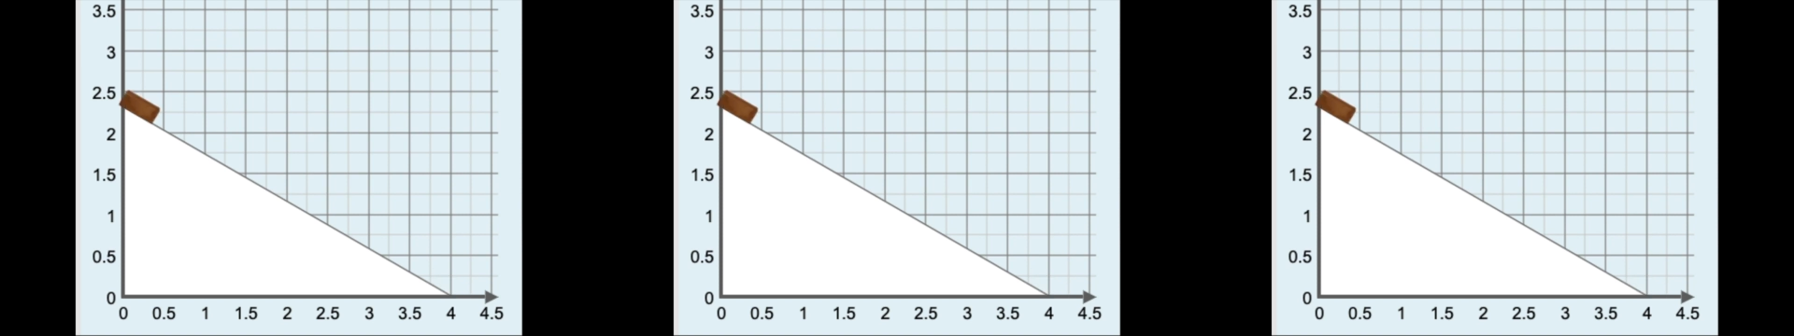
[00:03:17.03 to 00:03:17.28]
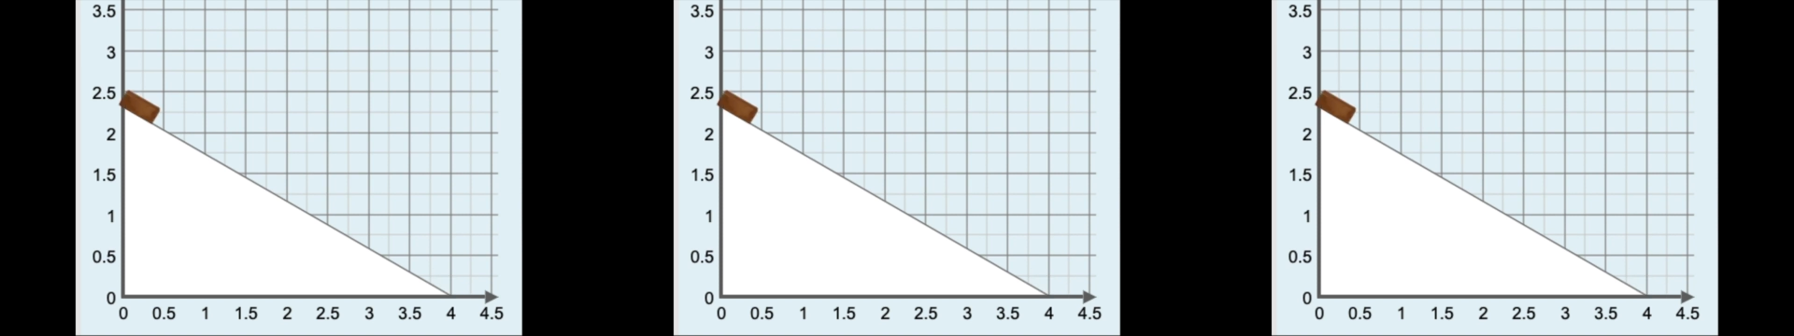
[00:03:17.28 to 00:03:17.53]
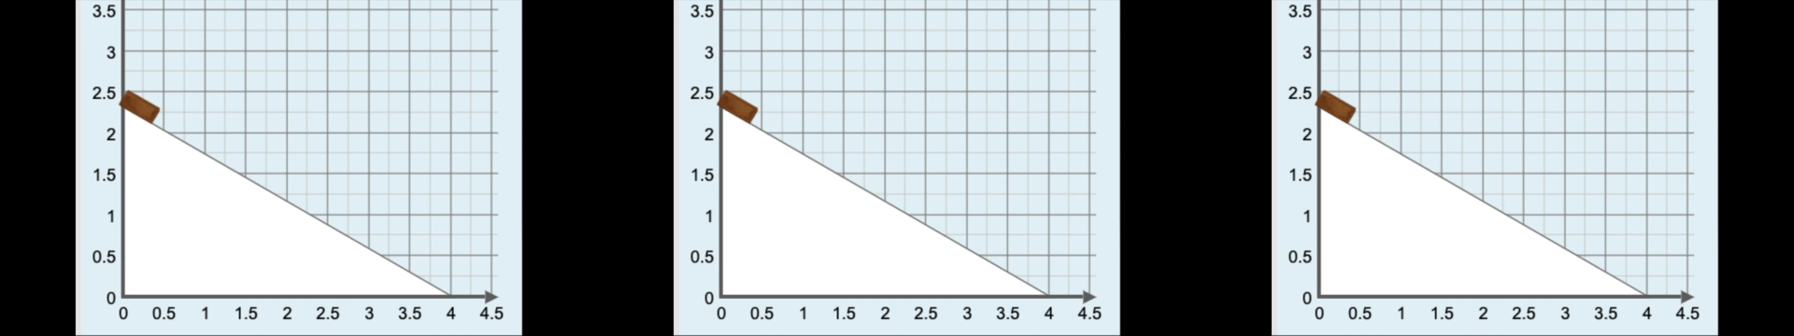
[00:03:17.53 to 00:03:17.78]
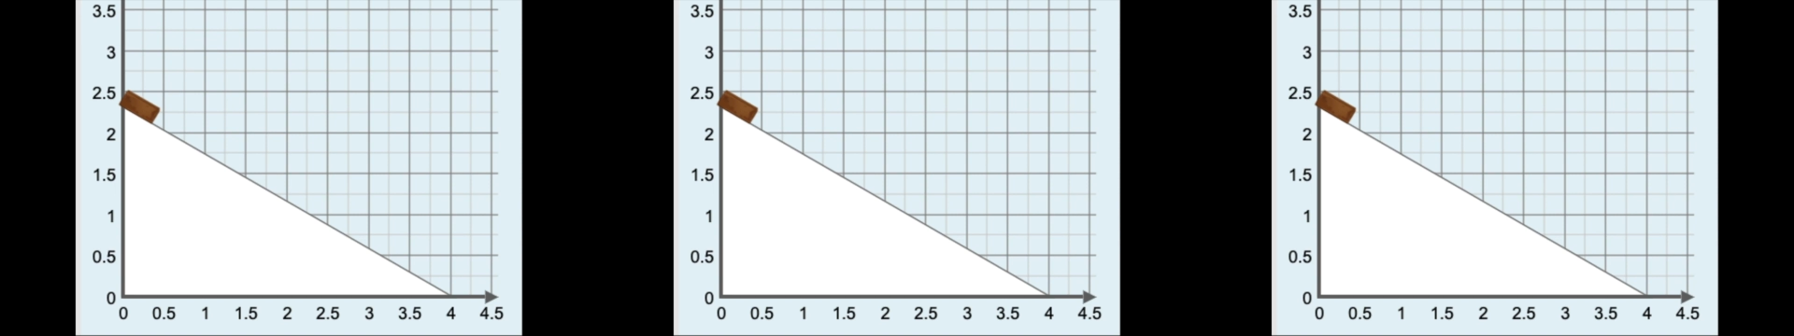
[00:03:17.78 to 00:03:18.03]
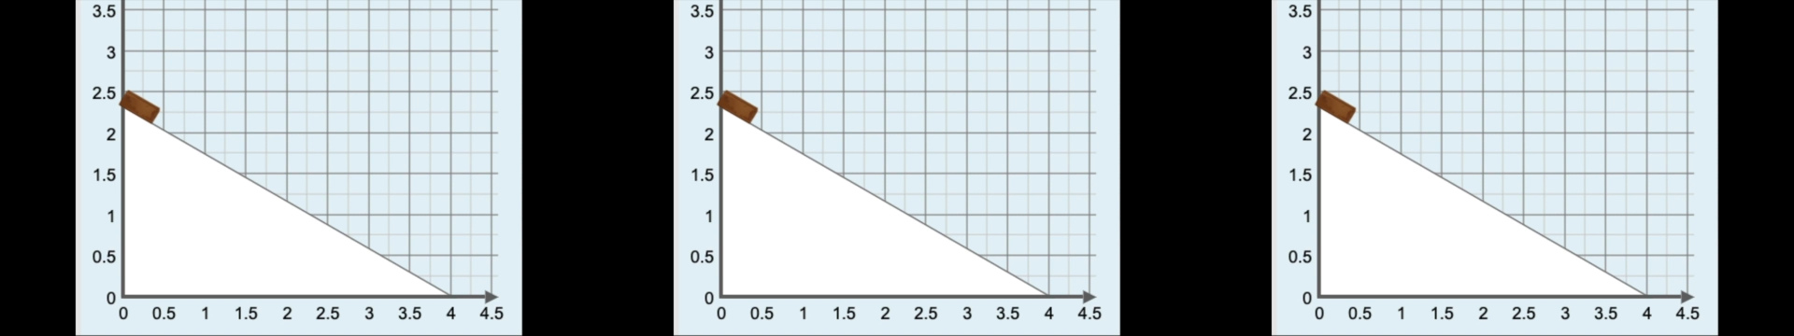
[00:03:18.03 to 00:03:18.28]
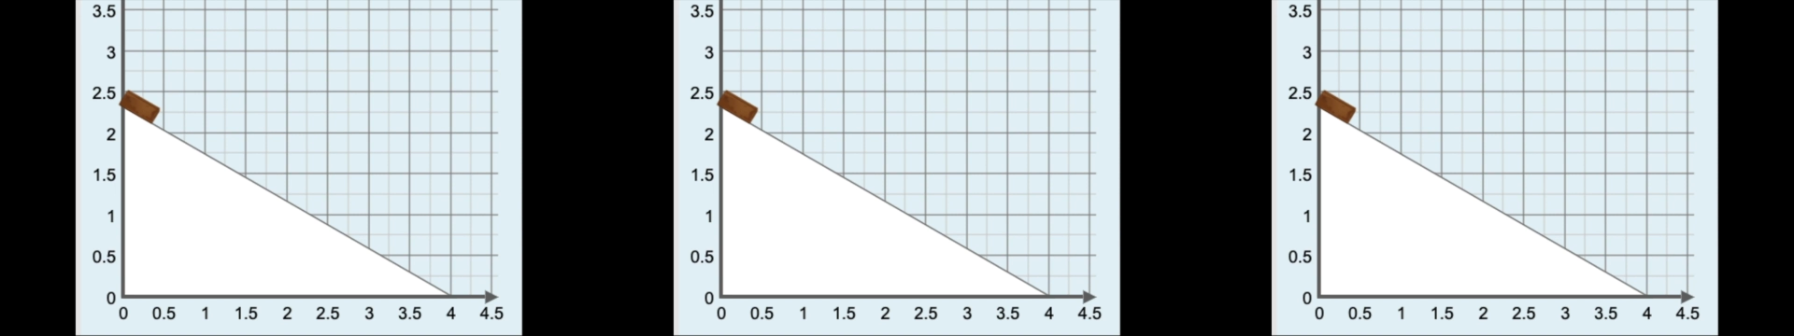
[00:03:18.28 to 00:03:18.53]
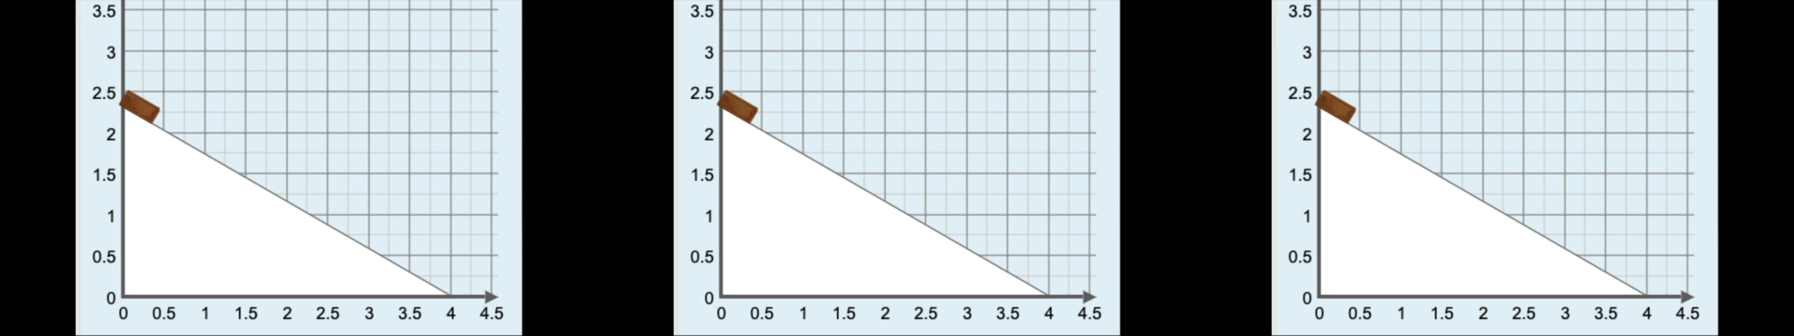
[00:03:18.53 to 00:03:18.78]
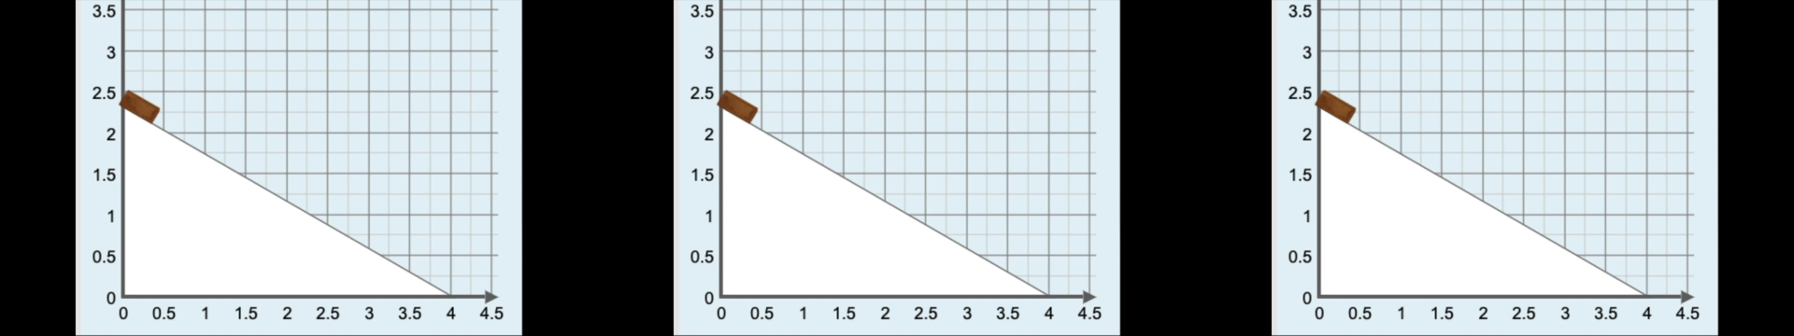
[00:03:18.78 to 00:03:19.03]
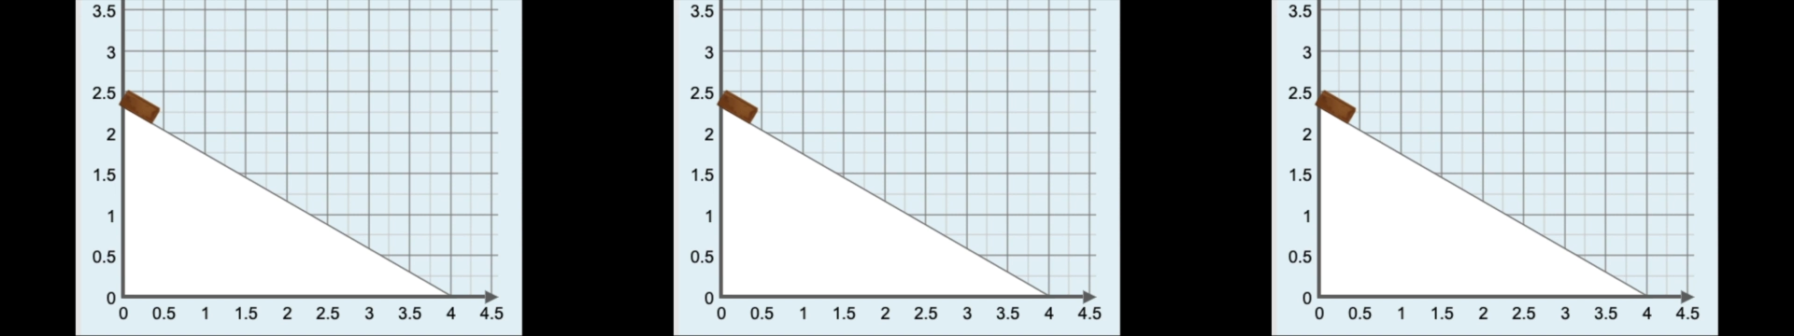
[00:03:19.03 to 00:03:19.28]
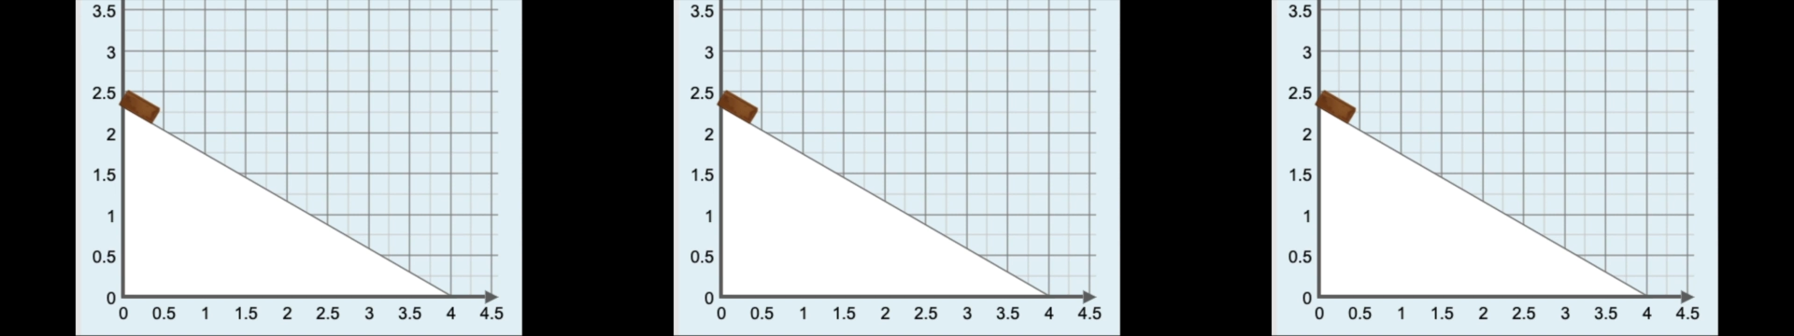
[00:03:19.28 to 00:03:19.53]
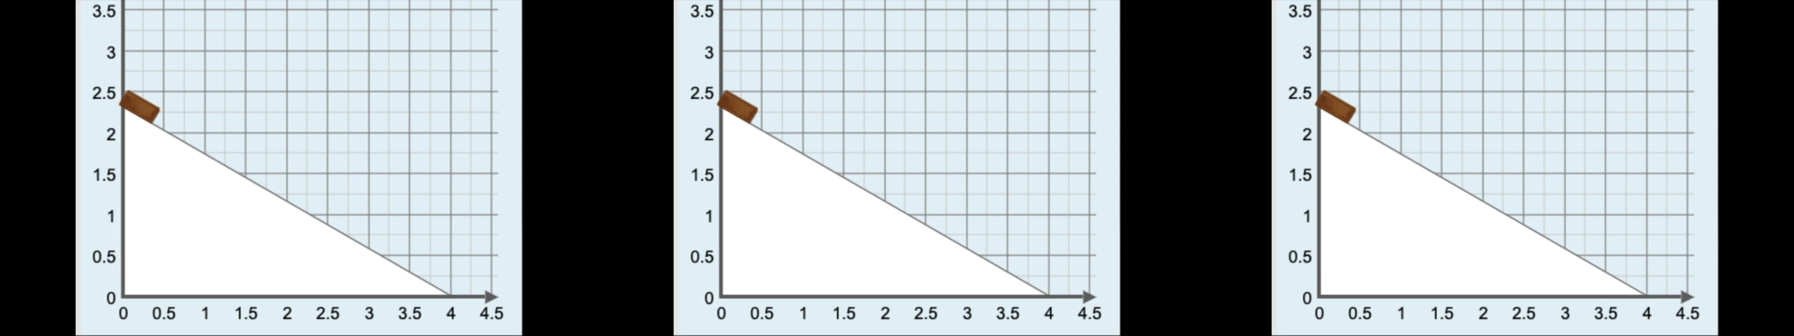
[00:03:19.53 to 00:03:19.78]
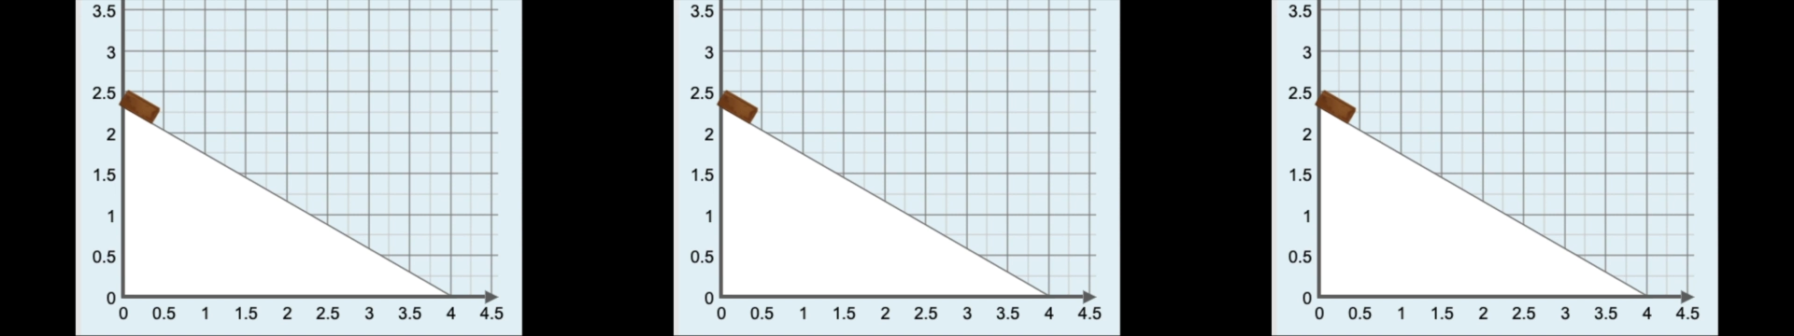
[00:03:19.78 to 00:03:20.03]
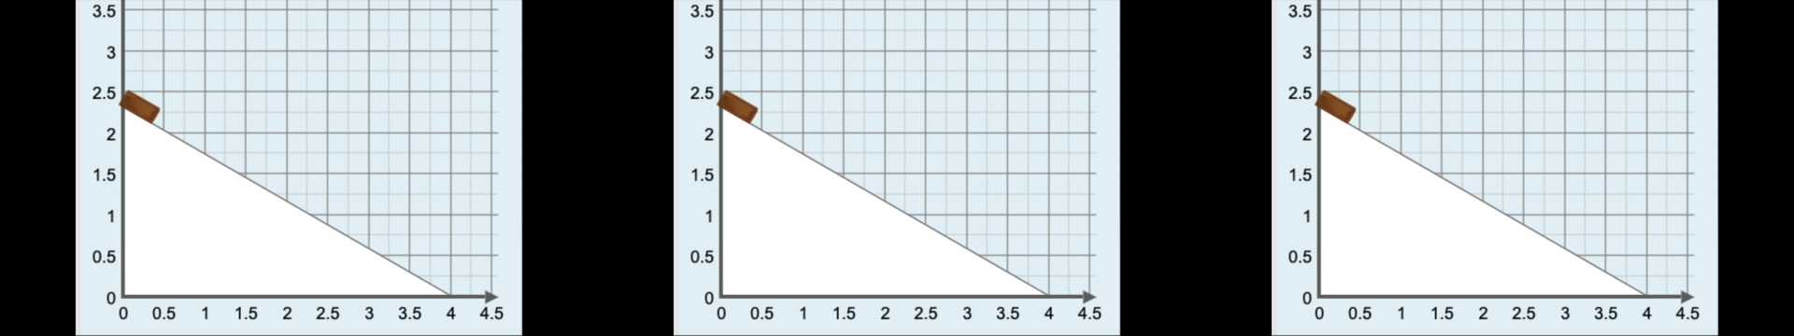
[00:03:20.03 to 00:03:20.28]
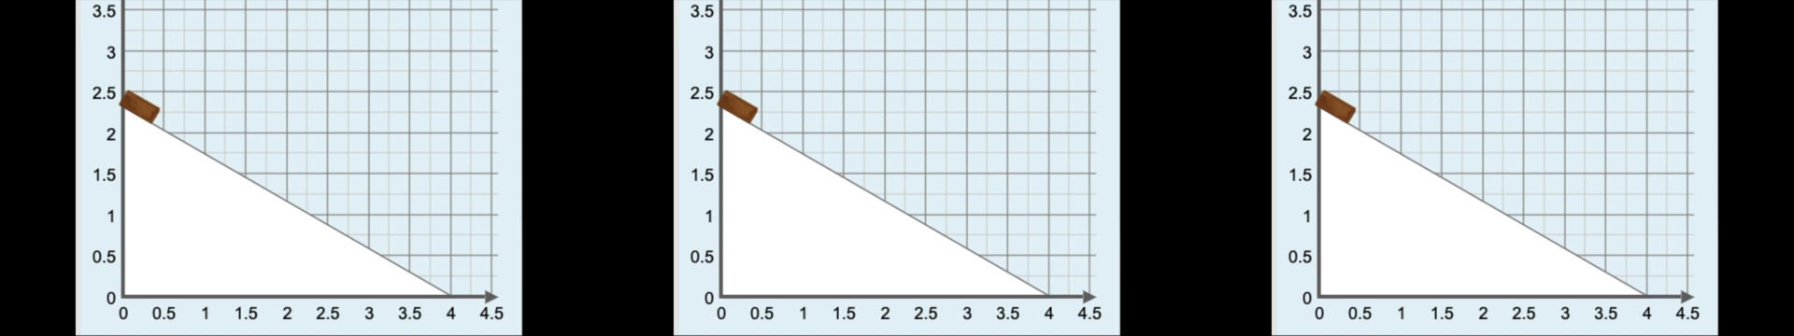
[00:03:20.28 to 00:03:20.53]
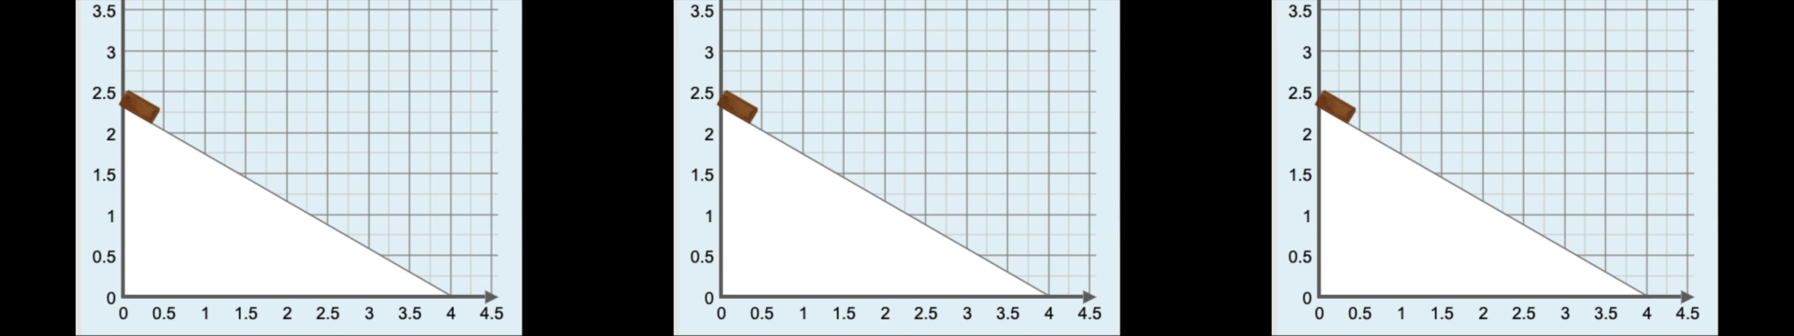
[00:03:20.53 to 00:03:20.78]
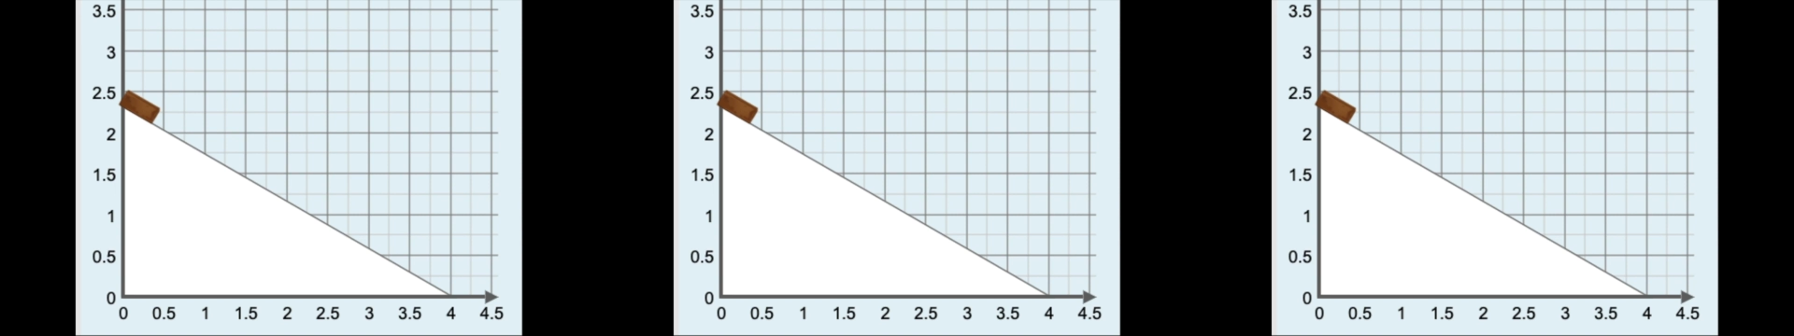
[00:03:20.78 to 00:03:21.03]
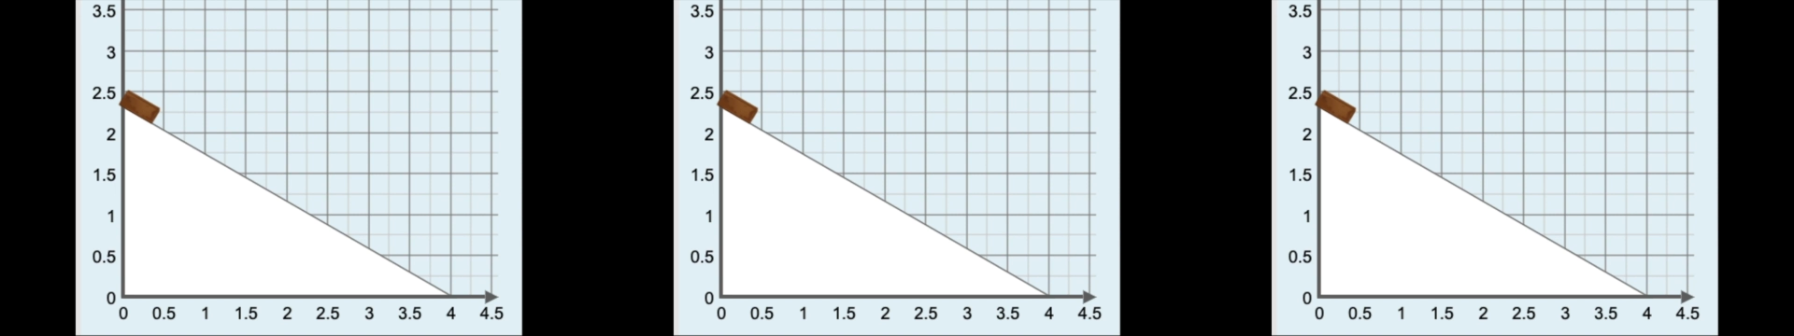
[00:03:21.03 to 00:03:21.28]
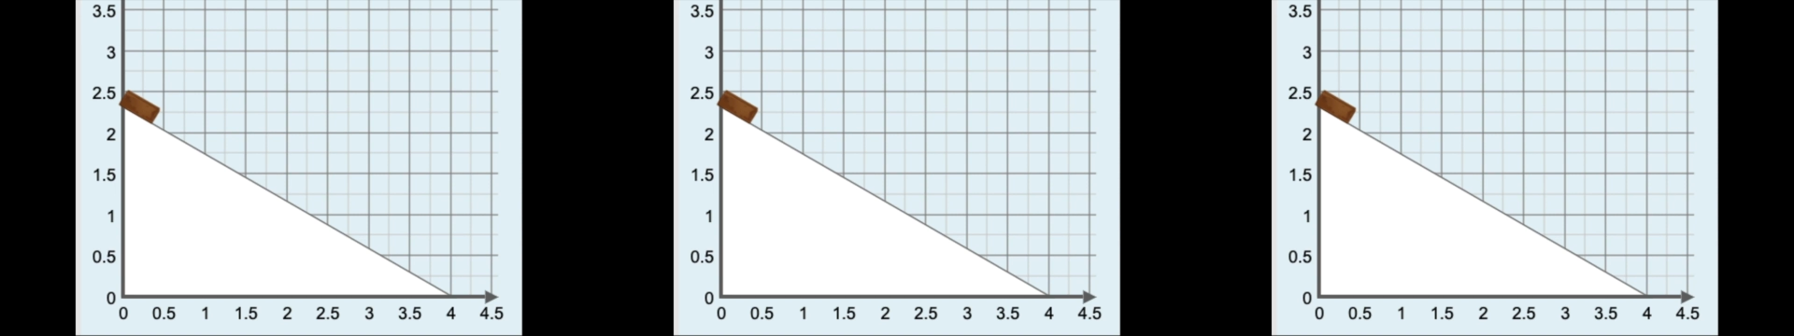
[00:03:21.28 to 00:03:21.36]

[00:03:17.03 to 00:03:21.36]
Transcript: [unreadable: no face in view]